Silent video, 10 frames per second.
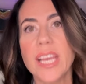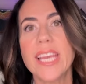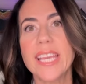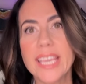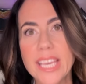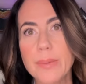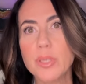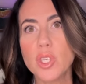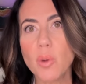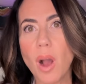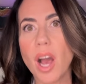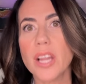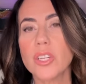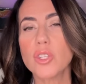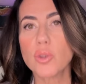It keeps you
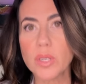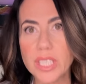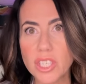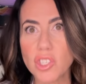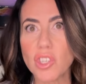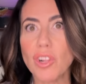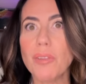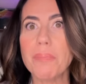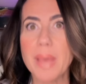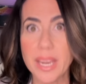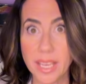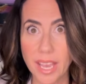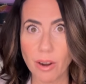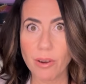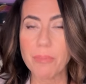on traditional
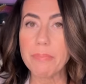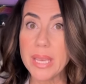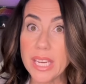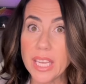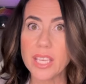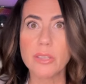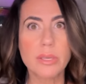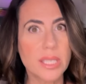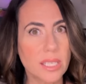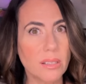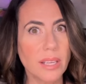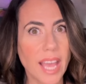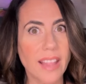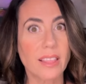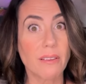Medicare, meaning you still
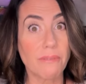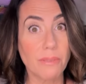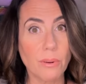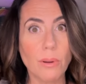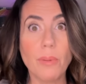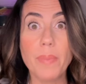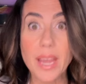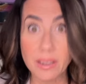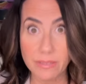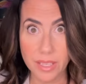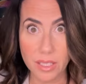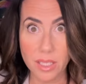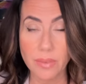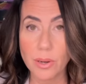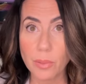get the full benefits
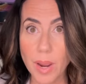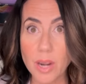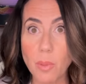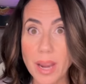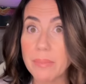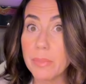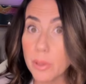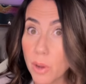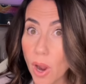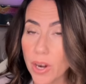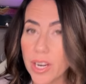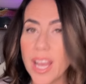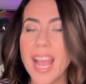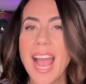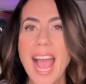of your red, white, and blue card,
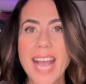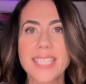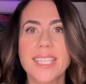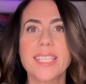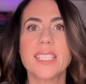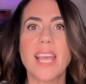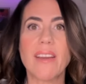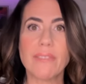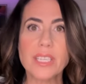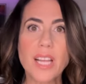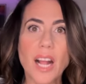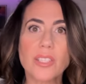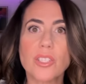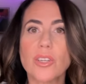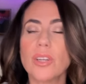access to every
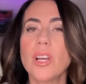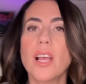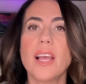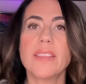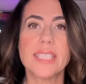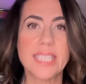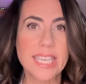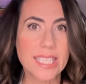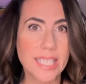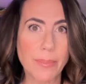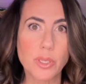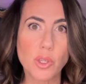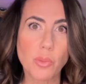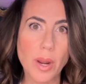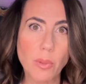doctor that accepts
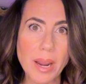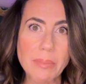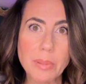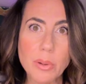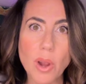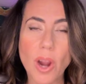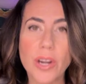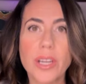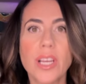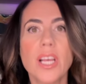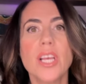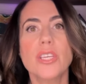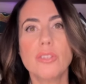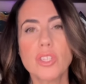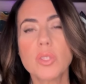your red, white, and blue card.
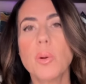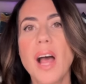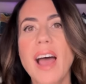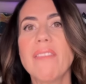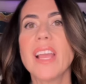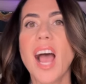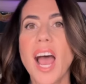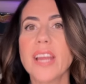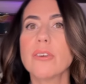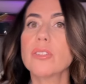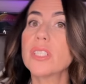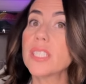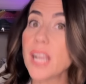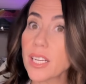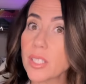You just will have a higher
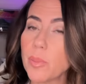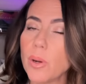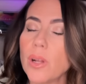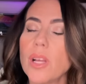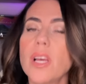deductible.